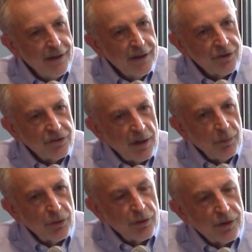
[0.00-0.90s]

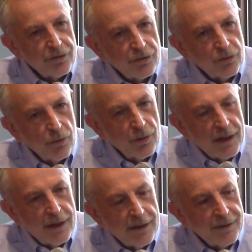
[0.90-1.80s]
stumbled across a
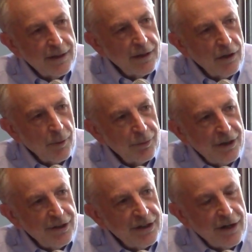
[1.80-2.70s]
story that
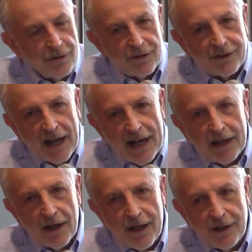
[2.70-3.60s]
operated under the
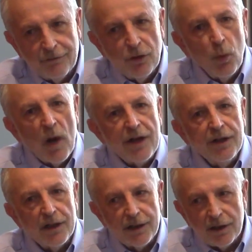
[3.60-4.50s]
tagline of
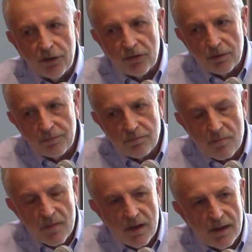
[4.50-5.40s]
Luanda leaks.
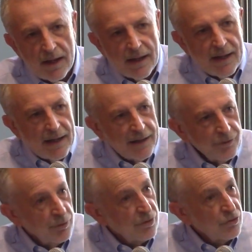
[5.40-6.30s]
And
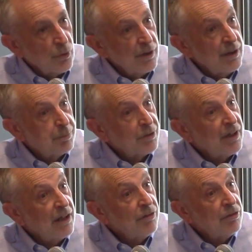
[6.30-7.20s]
this was a story that
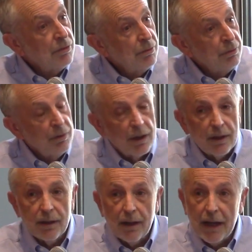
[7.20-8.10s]
pertained to
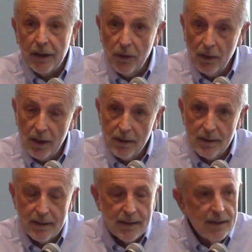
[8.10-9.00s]
Angola
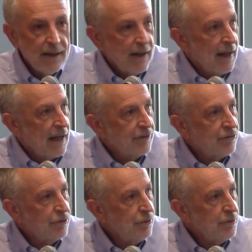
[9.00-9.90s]
and
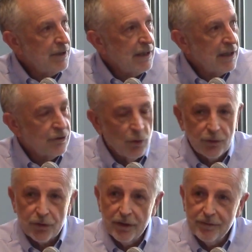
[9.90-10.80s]
to the
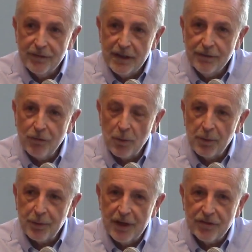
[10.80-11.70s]
daughter of the former
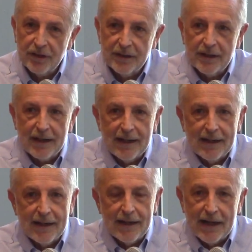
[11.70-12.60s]
president,
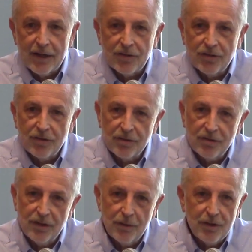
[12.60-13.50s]
and a
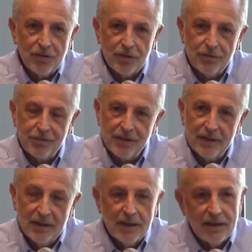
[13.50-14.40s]
series of
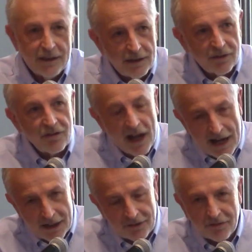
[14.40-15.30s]
leaks,
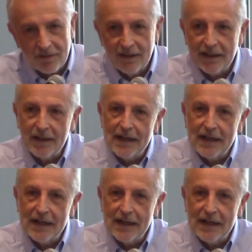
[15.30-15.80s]
hacks that